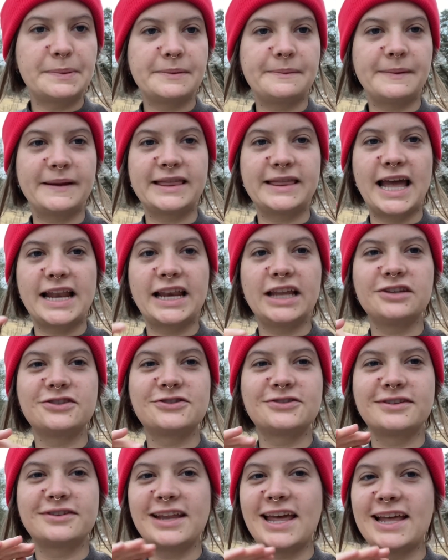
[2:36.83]
but then
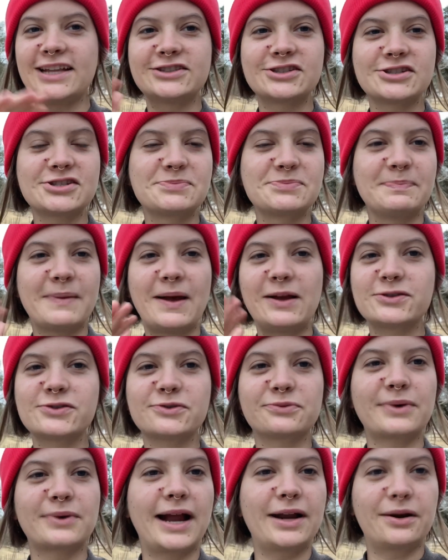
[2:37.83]
it just melts
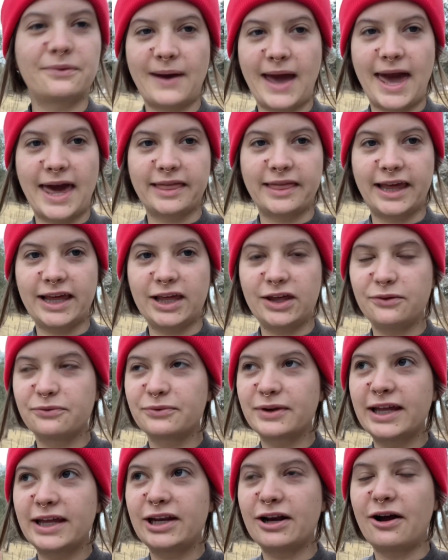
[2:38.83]
right away. Like, you
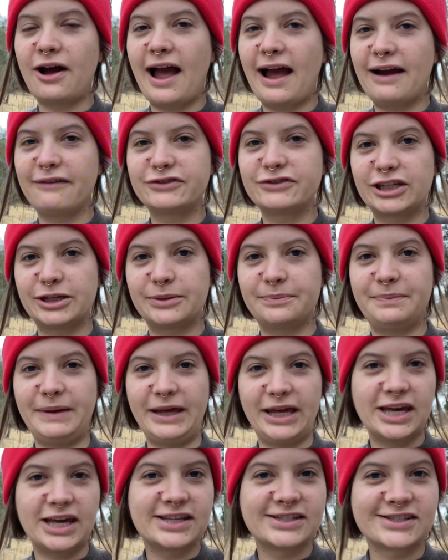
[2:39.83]
really don't have to
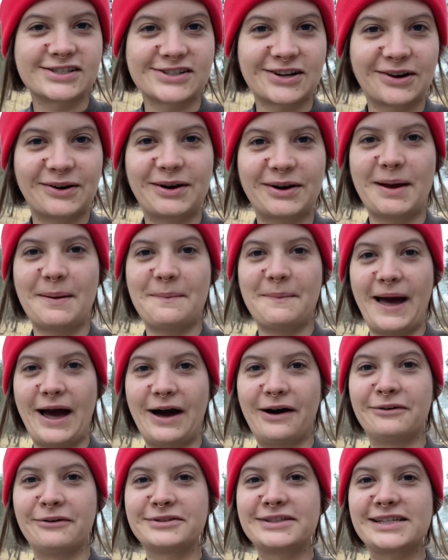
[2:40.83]
be concerned
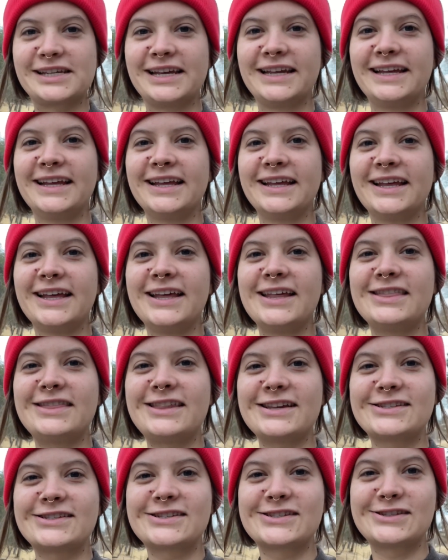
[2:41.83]
about
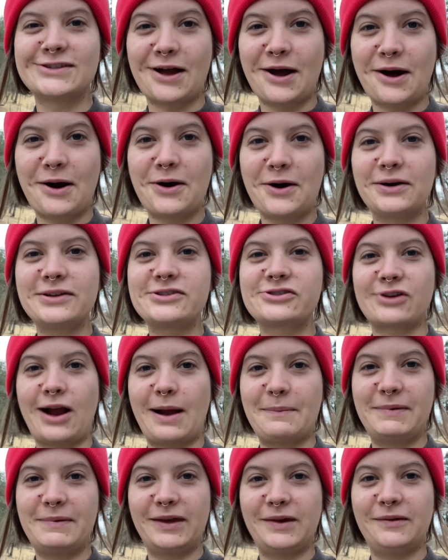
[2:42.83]
the snow
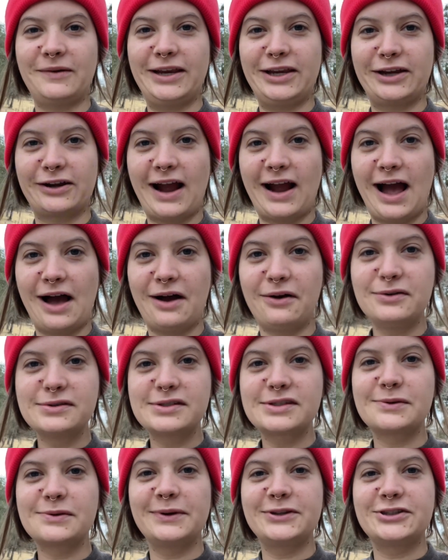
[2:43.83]
trapping you in your
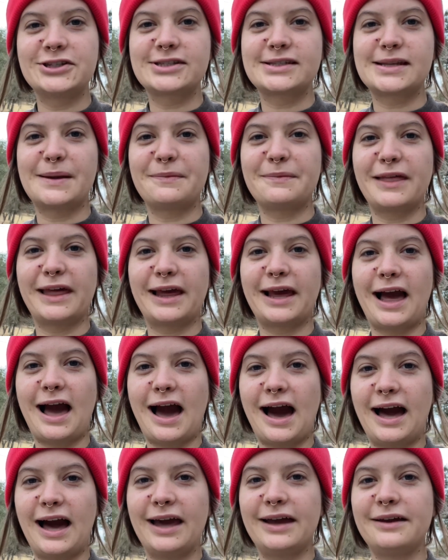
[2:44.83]
house, which is something
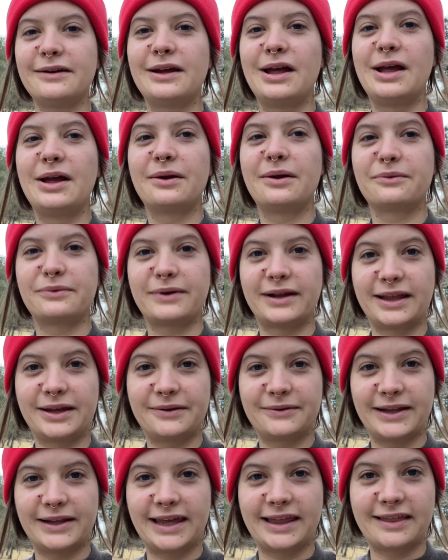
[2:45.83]
I really,
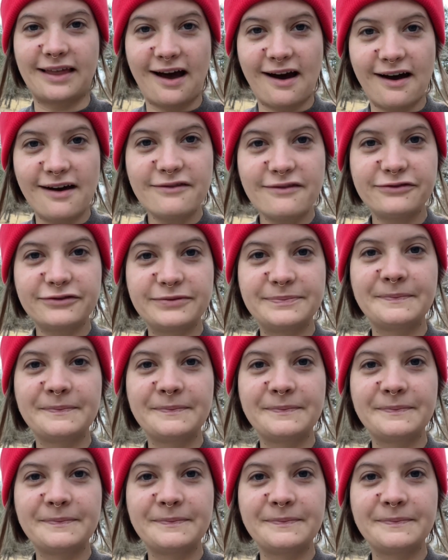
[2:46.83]
really love.